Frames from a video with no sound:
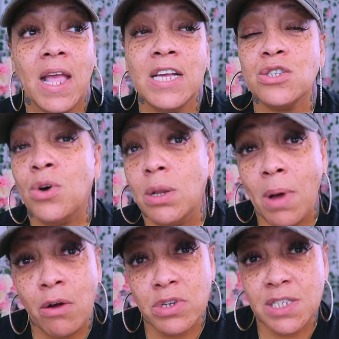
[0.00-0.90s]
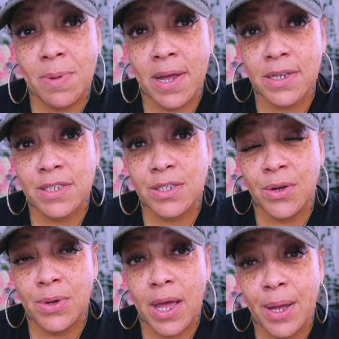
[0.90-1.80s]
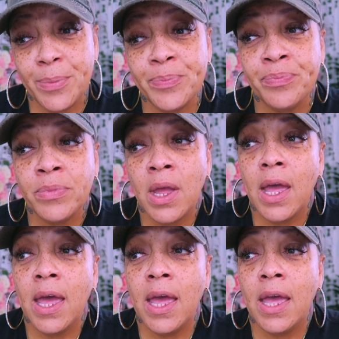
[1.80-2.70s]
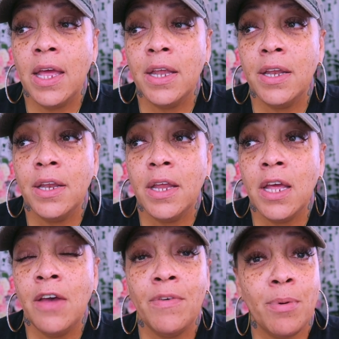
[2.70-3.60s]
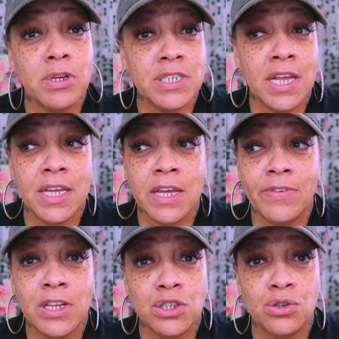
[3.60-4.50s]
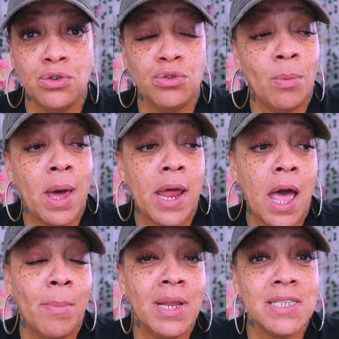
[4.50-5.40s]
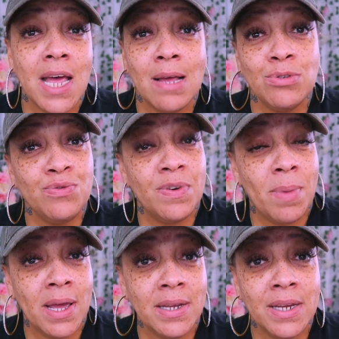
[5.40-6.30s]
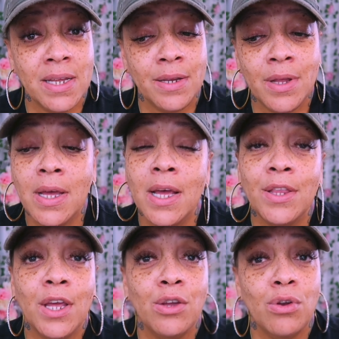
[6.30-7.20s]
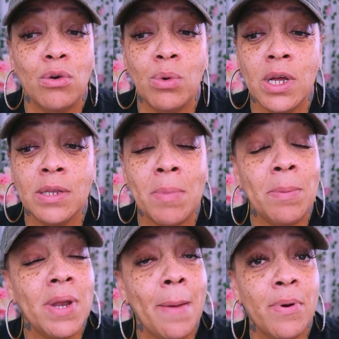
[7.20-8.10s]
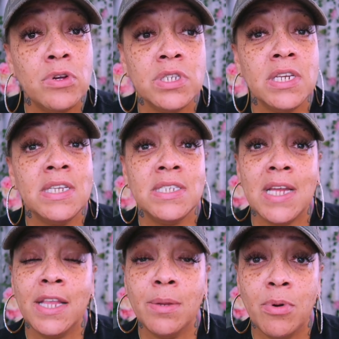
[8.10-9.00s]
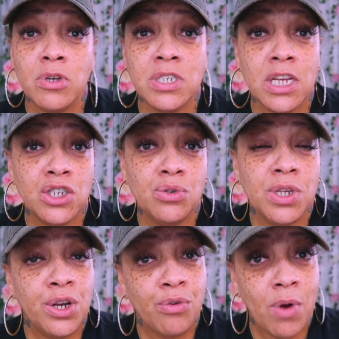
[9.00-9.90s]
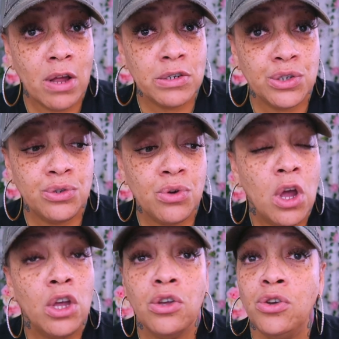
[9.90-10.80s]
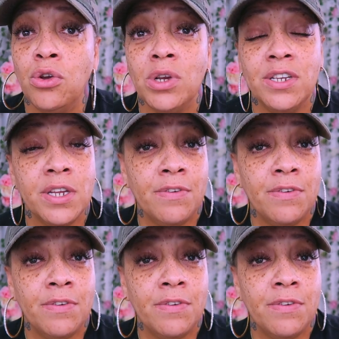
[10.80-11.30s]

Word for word: it's all about respect, okay? And if a person ain't giving it to you, no matter how many times you demanded it, then you know what? Maybe that person is not the person that you need around you. You don't need to